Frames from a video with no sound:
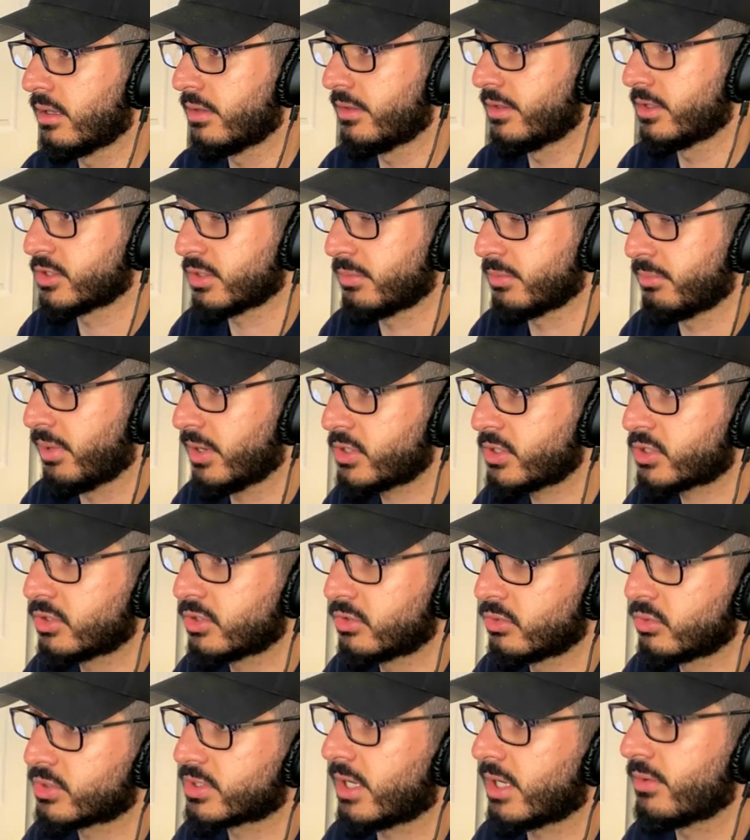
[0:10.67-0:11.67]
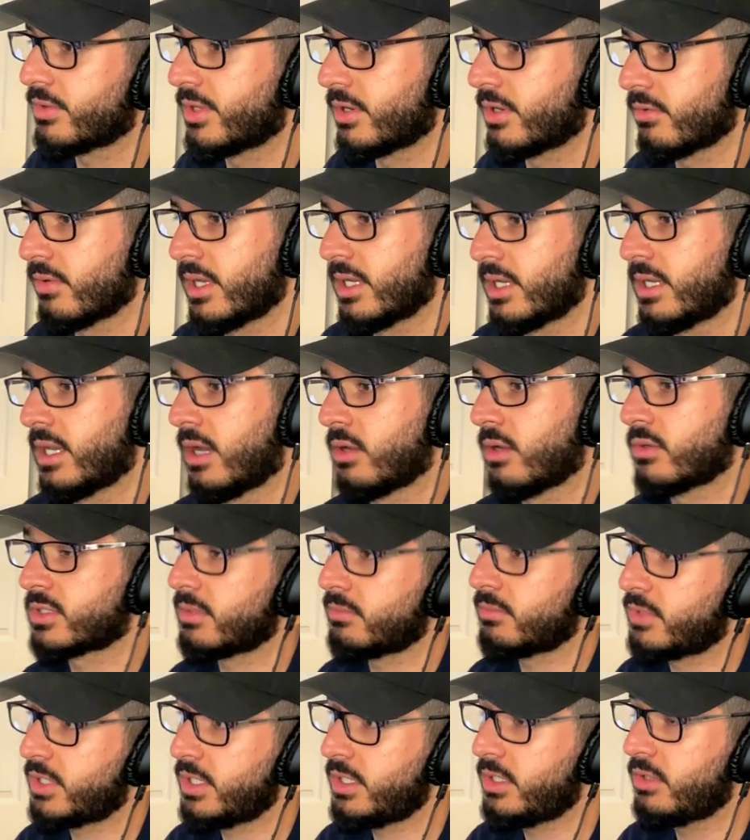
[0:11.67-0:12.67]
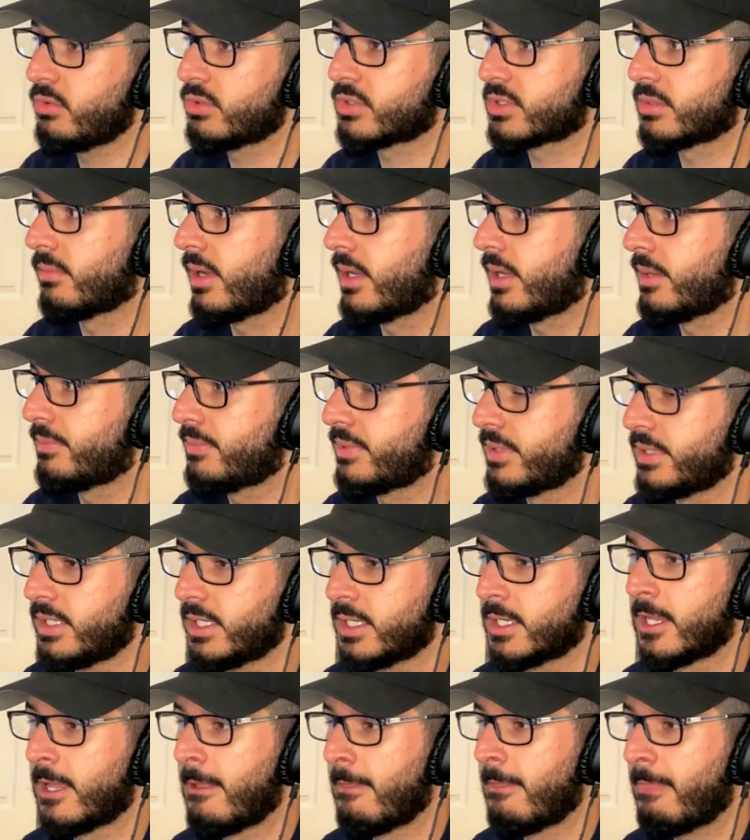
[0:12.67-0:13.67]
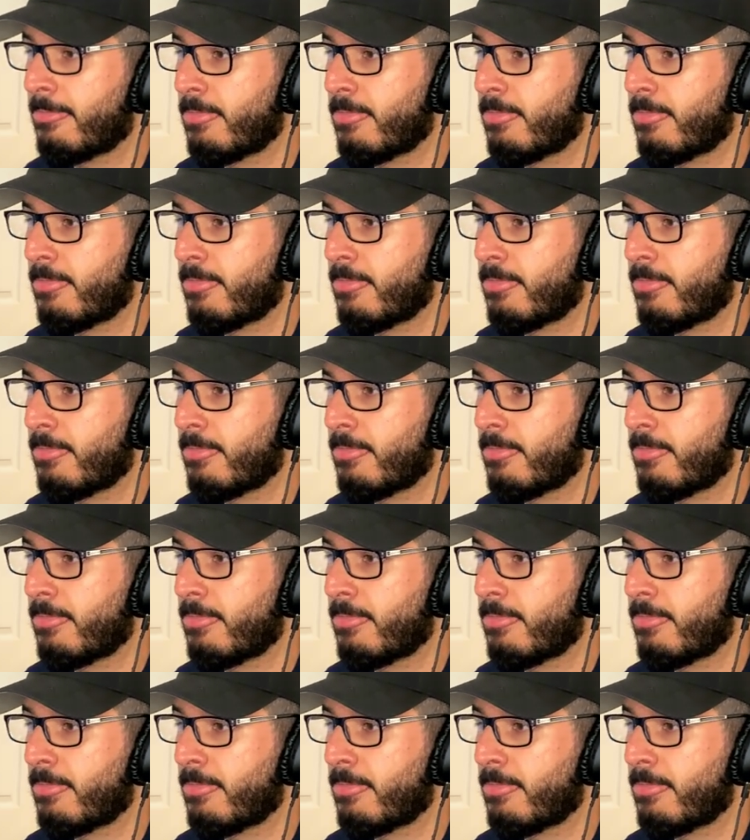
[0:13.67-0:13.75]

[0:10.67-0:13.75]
there's a bunch of news out there right now. Some good news, in my opinion.